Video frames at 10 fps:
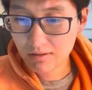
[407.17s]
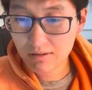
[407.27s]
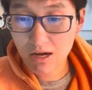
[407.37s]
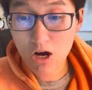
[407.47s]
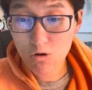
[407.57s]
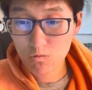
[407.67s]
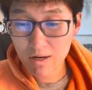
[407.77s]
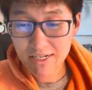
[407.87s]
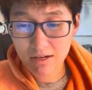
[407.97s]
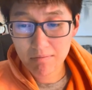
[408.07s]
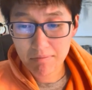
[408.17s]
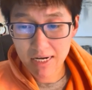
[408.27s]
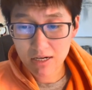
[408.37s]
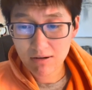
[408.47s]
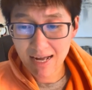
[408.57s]
Know which
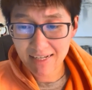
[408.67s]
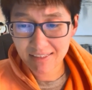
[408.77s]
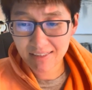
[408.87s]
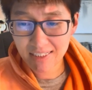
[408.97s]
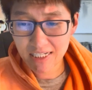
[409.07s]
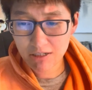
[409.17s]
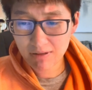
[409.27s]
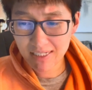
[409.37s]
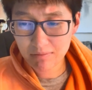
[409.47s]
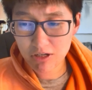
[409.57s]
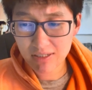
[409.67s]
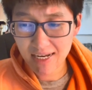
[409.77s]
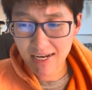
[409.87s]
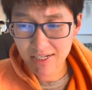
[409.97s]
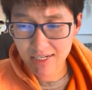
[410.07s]
amino acid sequence
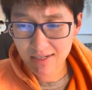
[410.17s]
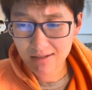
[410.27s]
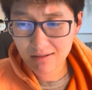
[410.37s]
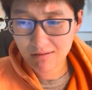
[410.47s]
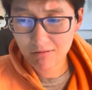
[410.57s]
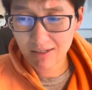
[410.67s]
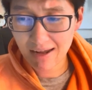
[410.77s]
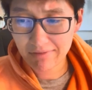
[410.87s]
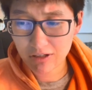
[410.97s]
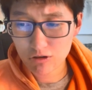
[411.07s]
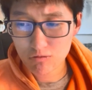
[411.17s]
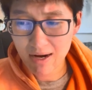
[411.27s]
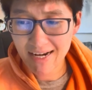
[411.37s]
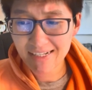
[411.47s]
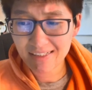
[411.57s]
mutation would have the
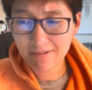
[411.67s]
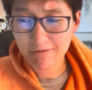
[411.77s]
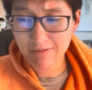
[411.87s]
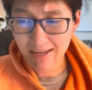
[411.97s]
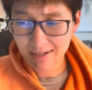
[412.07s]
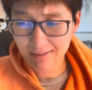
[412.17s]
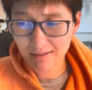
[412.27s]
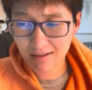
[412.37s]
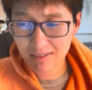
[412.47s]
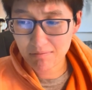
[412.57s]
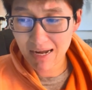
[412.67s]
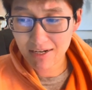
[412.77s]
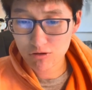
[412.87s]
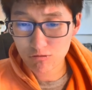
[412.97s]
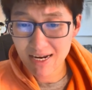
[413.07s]
greatest effect on the
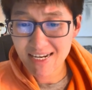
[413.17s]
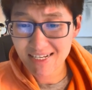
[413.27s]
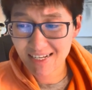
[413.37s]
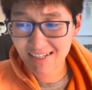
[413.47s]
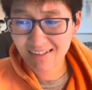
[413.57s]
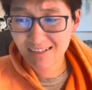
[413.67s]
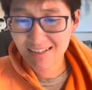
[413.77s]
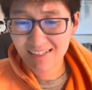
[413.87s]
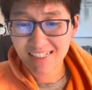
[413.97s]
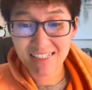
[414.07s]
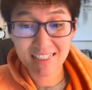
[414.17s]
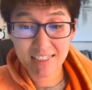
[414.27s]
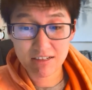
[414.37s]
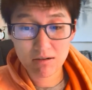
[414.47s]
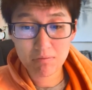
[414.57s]
migration in
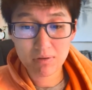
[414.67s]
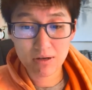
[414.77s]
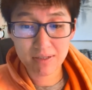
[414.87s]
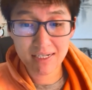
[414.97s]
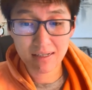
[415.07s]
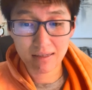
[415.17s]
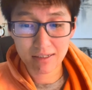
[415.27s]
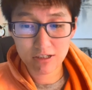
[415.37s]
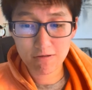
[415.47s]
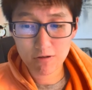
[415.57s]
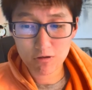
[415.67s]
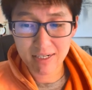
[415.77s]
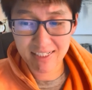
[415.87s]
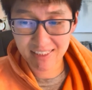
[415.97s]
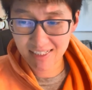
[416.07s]
serum protein
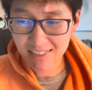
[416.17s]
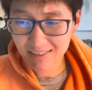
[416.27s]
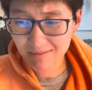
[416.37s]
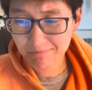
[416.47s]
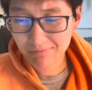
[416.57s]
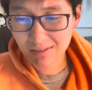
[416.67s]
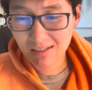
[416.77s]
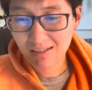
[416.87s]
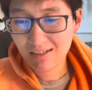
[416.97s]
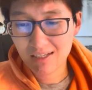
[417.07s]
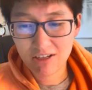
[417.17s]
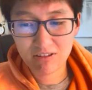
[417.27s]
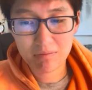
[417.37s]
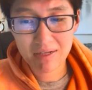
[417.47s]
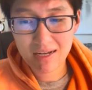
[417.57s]
electrophoresis. It
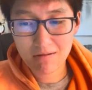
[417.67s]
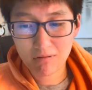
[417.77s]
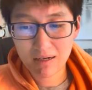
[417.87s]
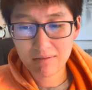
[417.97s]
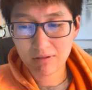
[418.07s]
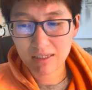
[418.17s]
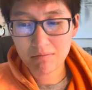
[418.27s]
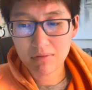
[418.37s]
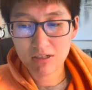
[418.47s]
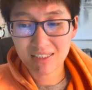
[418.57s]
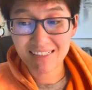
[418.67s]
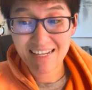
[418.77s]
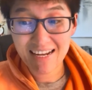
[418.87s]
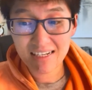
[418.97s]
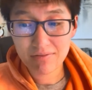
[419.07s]
would be one with the most
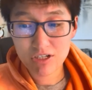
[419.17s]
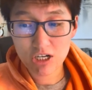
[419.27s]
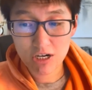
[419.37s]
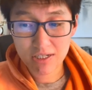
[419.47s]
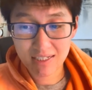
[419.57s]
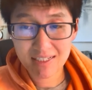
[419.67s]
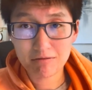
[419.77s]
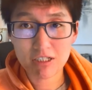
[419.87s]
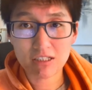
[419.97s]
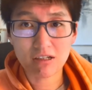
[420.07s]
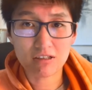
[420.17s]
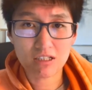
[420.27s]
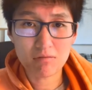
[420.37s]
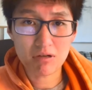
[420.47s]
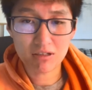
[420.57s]
negative charges, which is
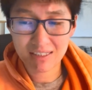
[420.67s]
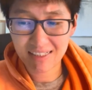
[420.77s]
also the most